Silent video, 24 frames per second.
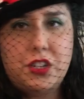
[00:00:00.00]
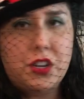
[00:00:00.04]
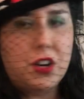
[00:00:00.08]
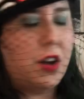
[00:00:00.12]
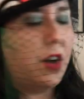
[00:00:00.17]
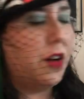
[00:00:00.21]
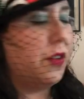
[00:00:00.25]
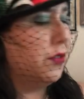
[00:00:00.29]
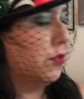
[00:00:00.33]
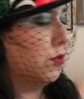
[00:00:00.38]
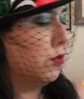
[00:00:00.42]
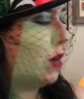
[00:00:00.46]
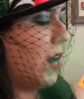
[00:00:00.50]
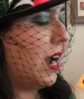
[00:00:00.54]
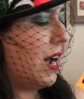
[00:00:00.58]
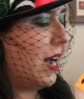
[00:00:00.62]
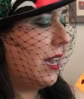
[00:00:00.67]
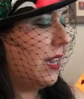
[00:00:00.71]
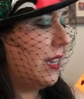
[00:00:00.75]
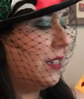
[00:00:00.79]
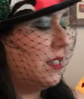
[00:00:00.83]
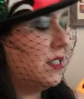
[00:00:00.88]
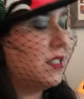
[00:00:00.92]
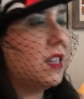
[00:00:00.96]
at all the
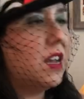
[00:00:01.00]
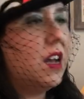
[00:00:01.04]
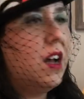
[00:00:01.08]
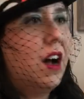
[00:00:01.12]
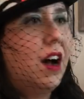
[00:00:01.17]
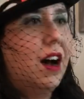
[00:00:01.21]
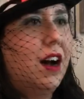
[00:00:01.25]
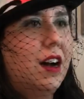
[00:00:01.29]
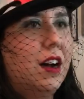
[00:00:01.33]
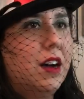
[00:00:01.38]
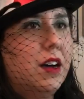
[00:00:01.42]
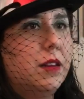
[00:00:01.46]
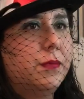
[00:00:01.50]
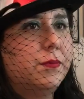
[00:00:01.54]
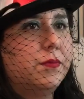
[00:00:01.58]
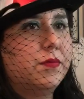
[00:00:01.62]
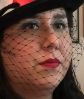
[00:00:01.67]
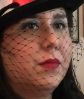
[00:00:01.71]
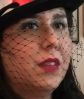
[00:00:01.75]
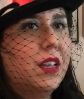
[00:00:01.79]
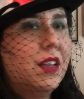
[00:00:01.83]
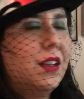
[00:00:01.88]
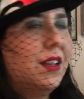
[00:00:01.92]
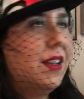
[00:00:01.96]
rides.
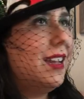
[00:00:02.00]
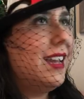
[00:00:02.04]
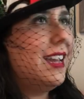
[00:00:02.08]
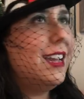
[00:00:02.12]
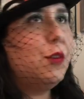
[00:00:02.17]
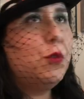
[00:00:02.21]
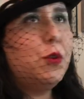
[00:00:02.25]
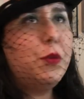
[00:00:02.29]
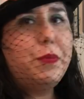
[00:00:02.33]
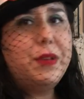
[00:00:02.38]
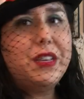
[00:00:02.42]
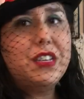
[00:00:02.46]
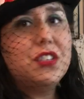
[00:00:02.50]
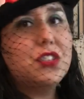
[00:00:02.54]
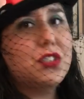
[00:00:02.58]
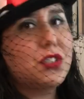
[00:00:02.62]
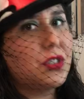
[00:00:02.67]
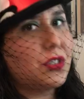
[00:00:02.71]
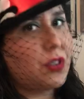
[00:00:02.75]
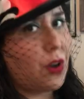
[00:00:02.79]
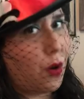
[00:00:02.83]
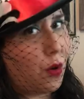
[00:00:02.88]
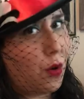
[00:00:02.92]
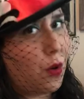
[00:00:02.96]
It would be
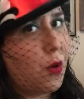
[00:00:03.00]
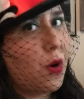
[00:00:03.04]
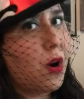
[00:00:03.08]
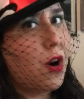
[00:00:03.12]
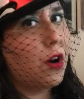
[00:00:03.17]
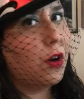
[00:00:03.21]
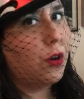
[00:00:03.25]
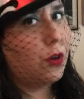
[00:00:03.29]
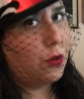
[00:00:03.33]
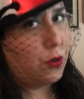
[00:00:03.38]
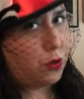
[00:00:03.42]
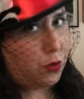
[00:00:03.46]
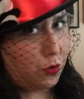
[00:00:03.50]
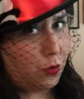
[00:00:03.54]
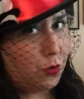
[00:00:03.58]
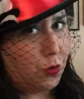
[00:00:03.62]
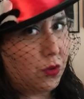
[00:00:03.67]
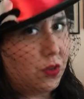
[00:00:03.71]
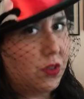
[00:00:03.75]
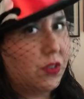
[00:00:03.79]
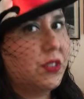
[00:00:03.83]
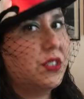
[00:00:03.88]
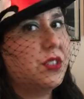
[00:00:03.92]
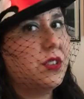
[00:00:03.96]
so
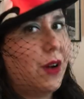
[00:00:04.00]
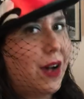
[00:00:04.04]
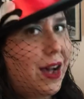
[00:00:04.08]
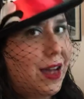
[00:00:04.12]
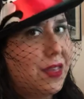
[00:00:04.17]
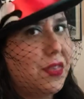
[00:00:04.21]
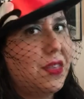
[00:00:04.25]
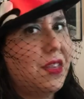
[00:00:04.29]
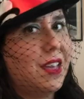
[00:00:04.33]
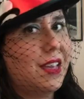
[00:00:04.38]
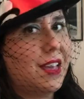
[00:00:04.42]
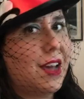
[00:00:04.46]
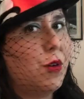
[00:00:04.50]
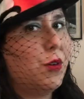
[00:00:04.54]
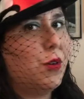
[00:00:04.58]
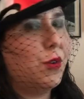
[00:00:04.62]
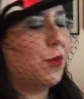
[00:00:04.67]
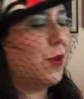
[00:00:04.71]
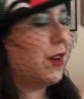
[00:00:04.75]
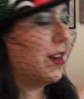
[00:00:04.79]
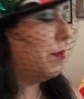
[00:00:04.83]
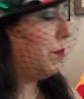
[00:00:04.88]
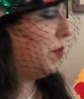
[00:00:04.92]
cool. So I think I would want to